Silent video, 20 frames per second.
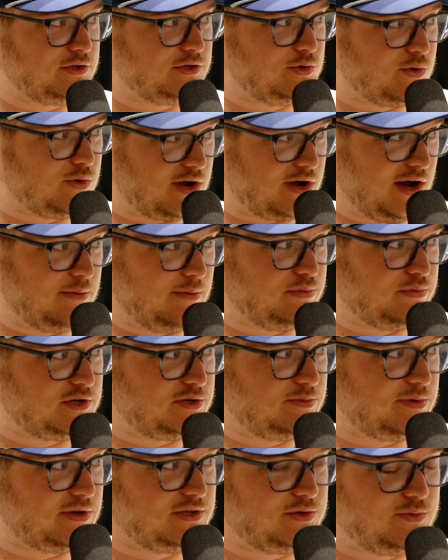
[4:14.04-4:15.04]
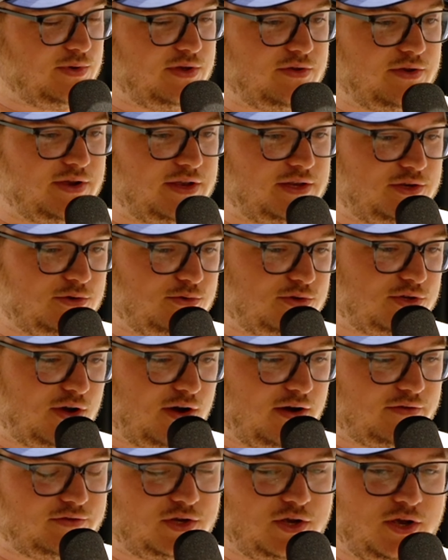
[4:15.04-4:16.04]
to accomplish because you either get too
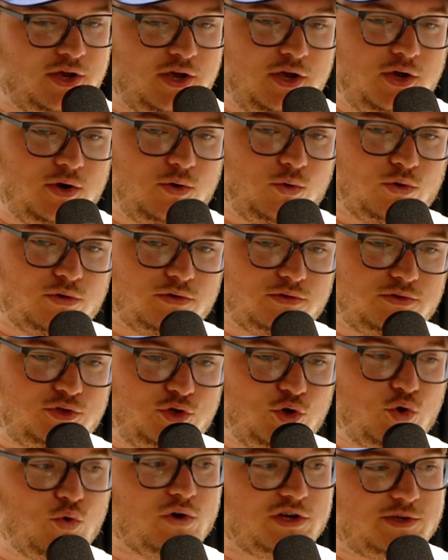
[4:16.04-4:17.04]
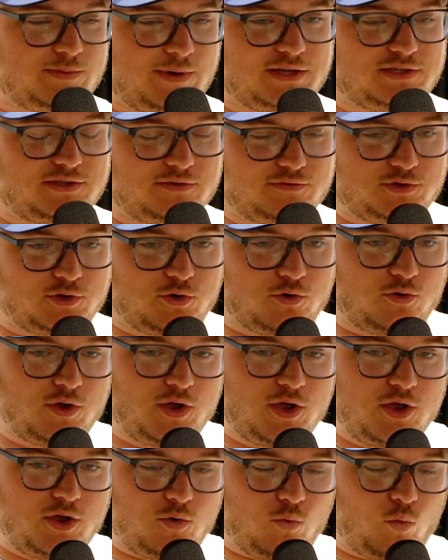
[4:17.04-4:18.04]
soft or too responsive. So
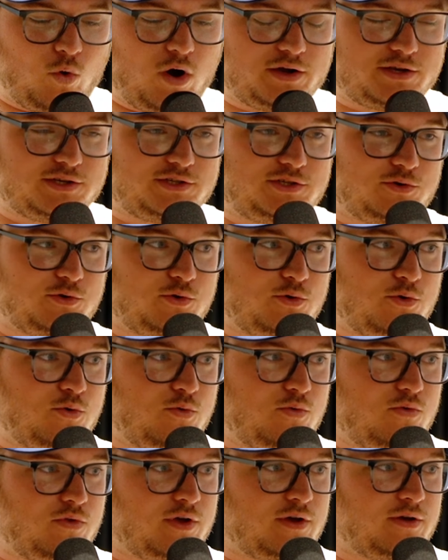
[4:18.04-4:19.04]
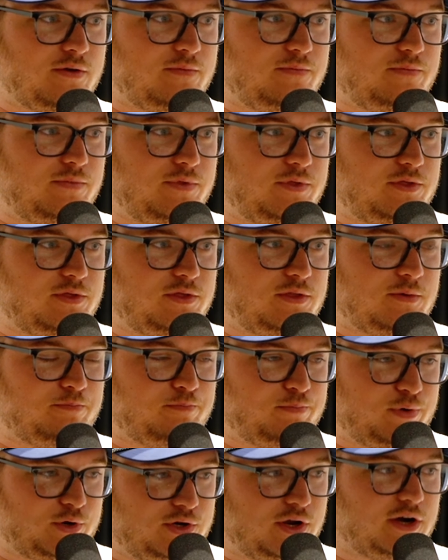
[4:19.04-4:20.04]
walk us through the the
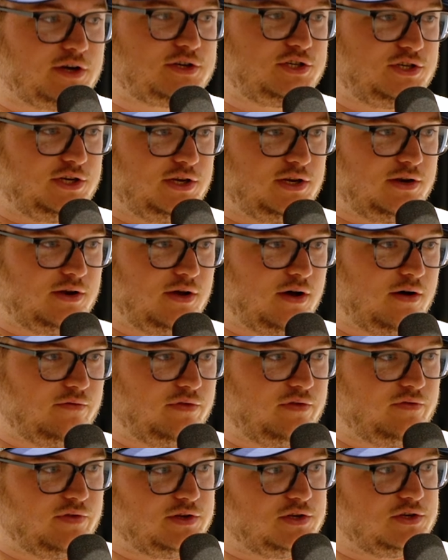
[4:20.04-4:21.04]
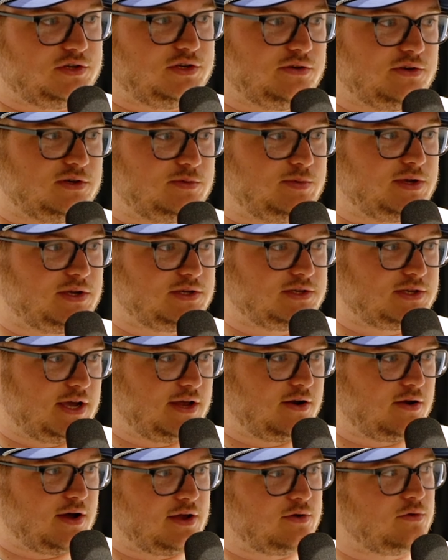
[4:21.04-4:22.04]
production of the vintage series because I
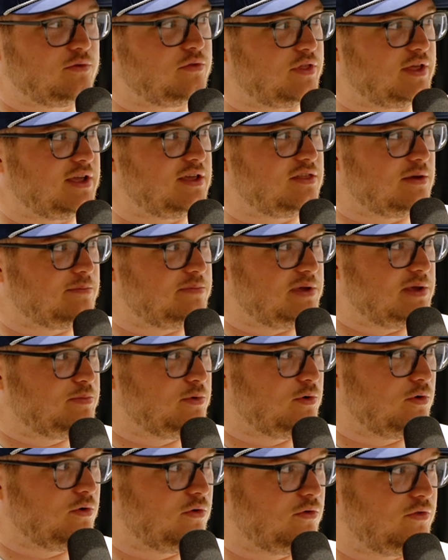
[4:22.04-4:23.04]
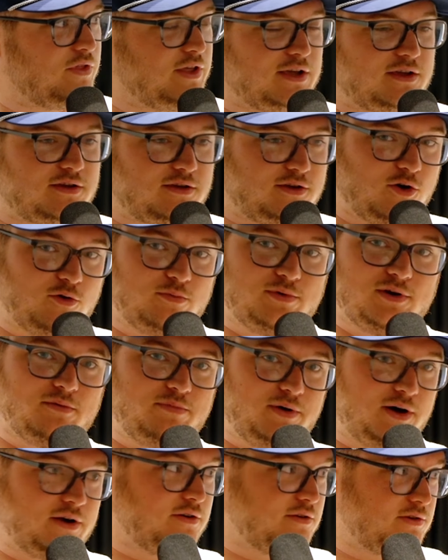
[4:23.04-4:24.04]
don't I don't think that people think Cobra
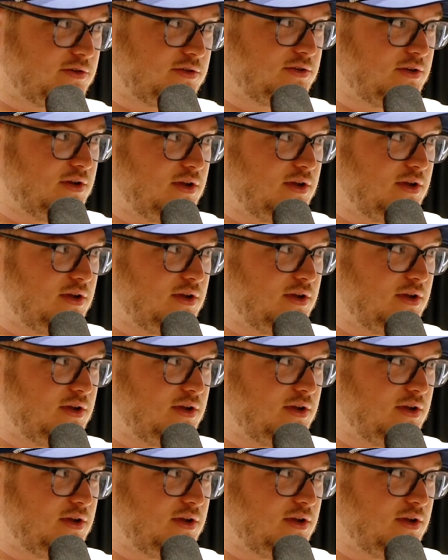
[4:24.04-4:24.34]
putters,